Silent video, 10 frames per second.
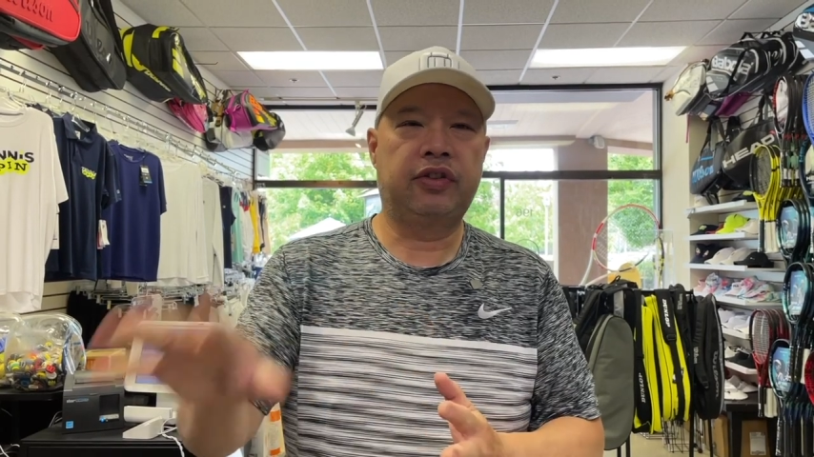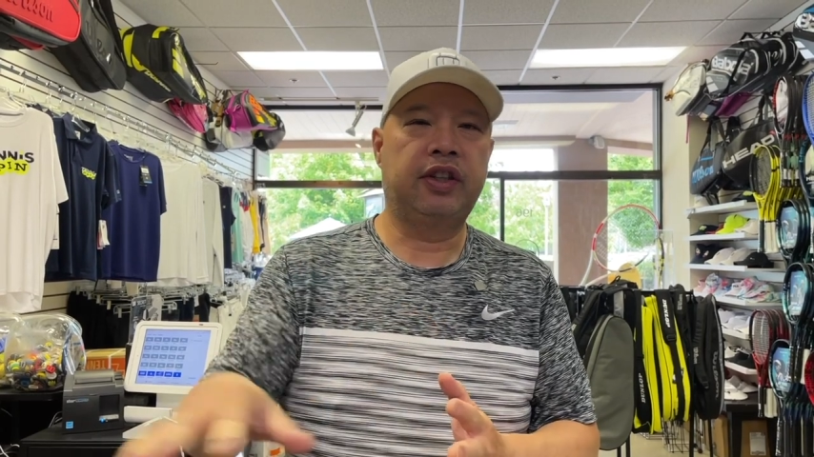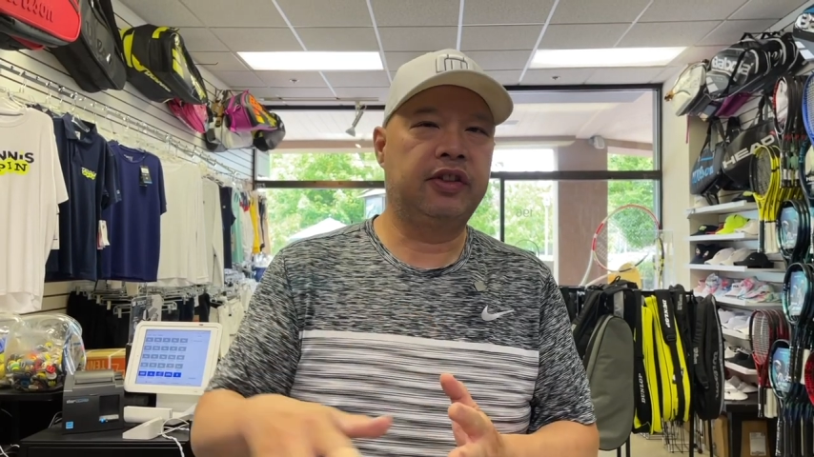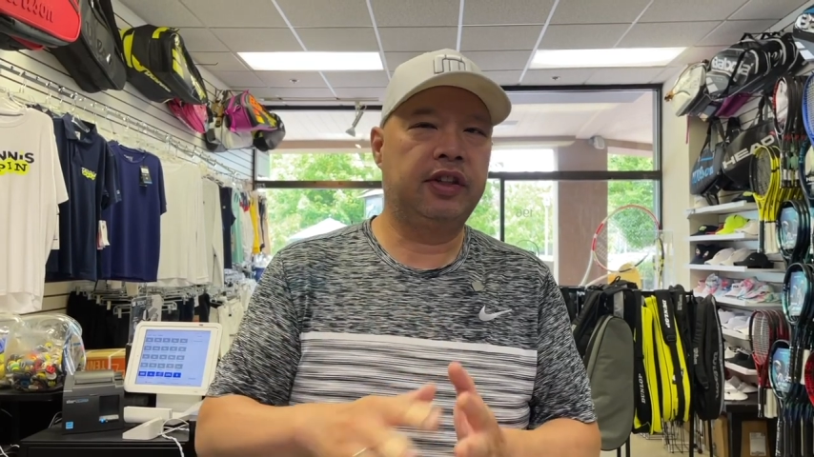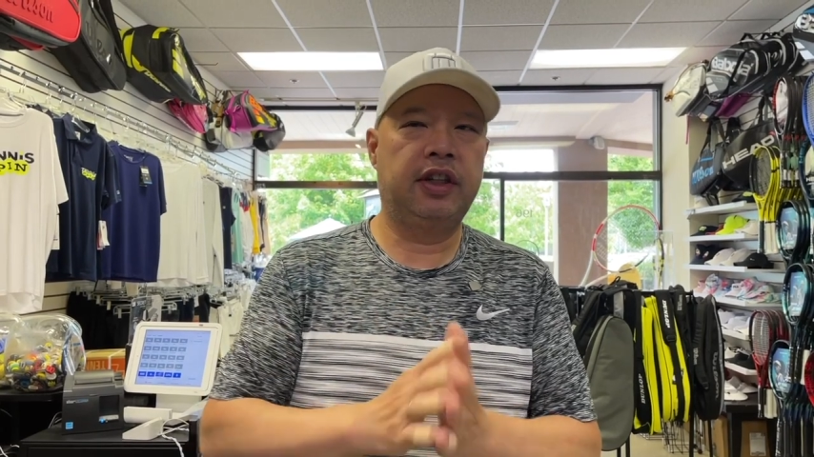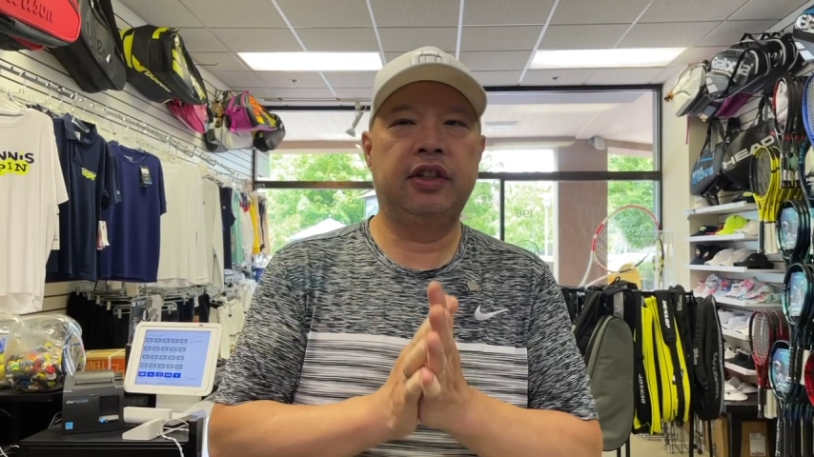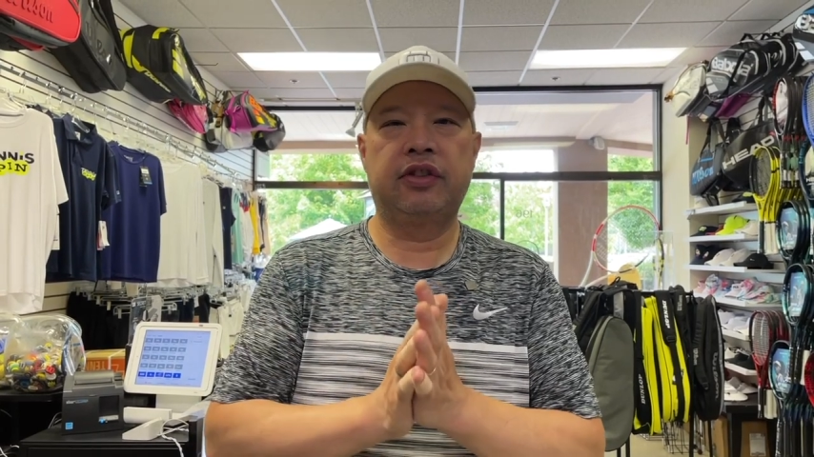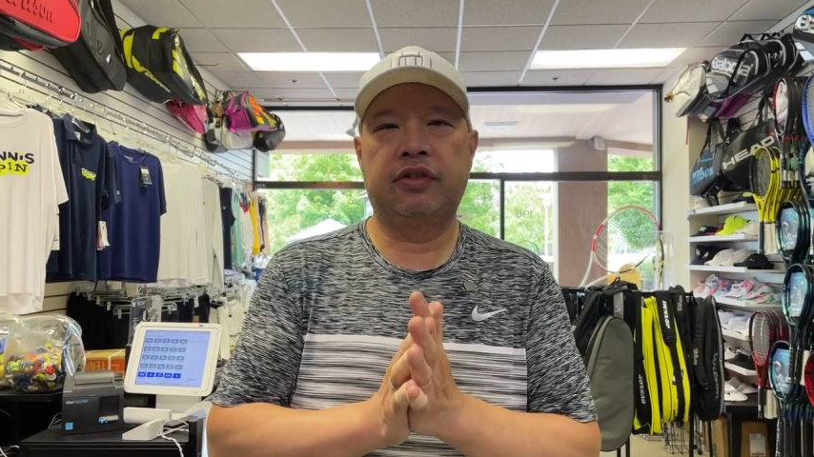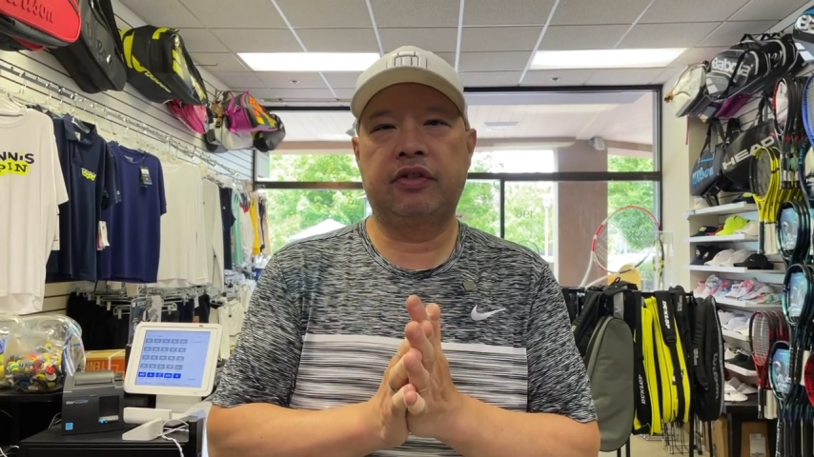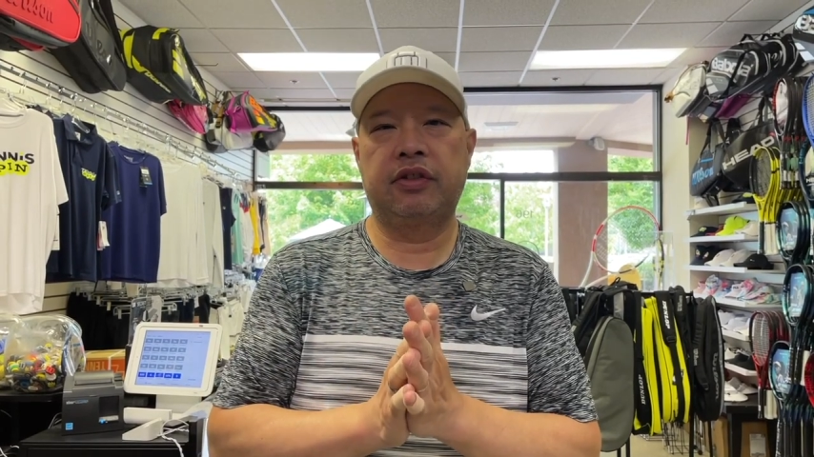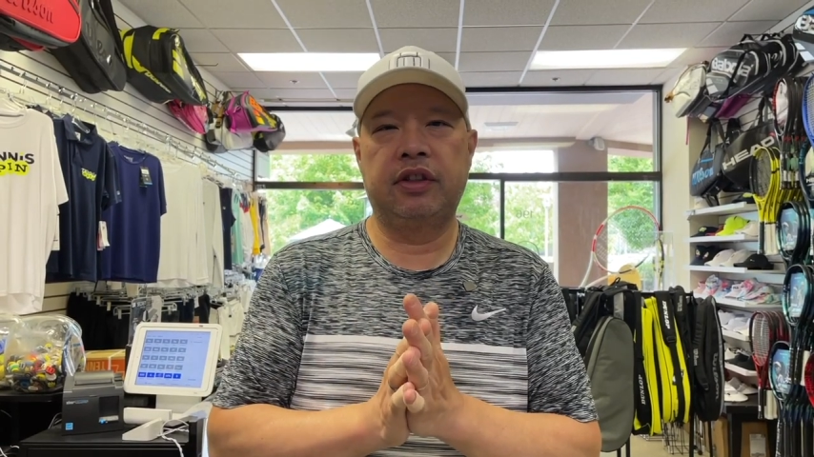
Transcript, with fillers: season is